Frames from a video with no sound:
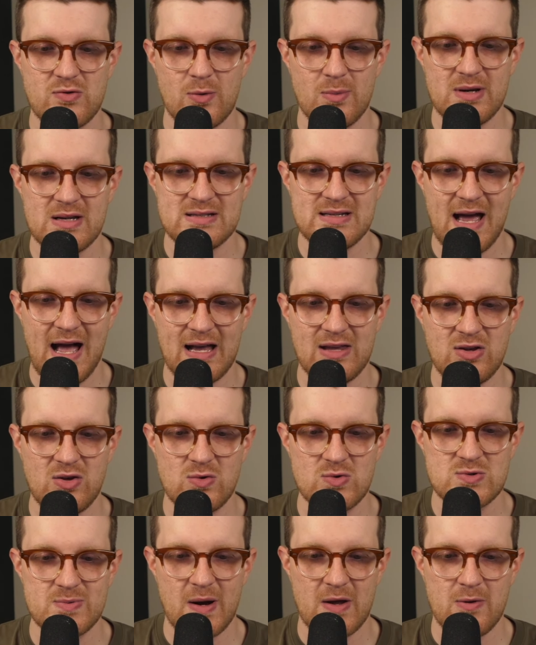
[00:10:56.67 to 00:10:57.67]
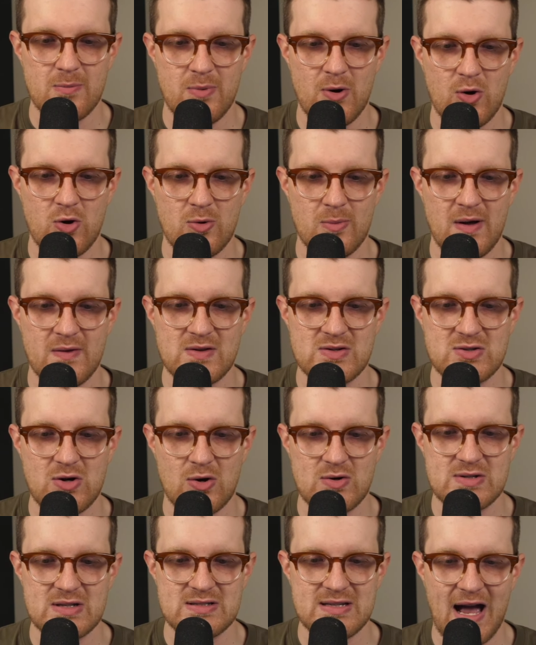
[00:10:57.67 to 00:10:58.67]
from an attack used by the Pokemon this
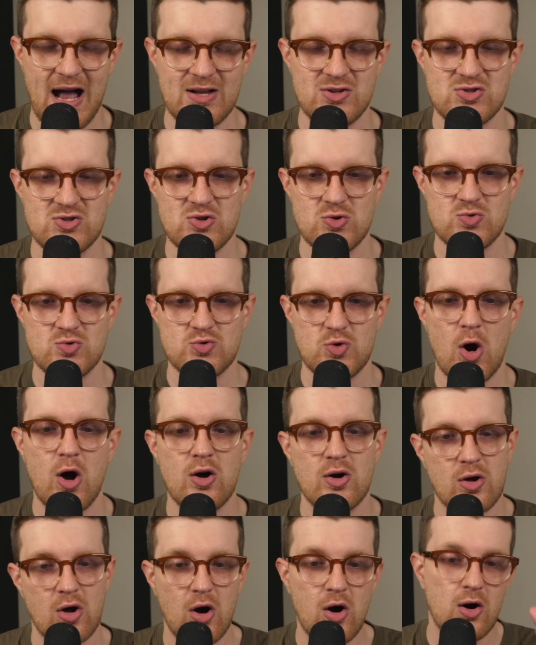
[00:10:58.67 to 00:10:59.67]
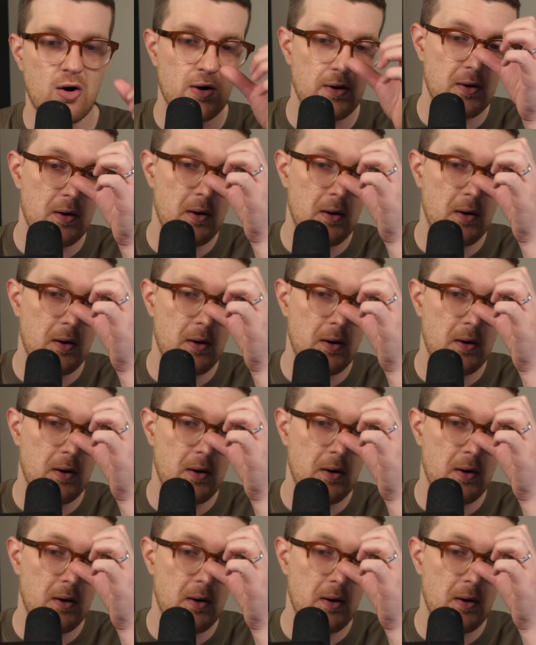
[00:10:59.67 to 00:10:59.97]
card is attached to, draw a card.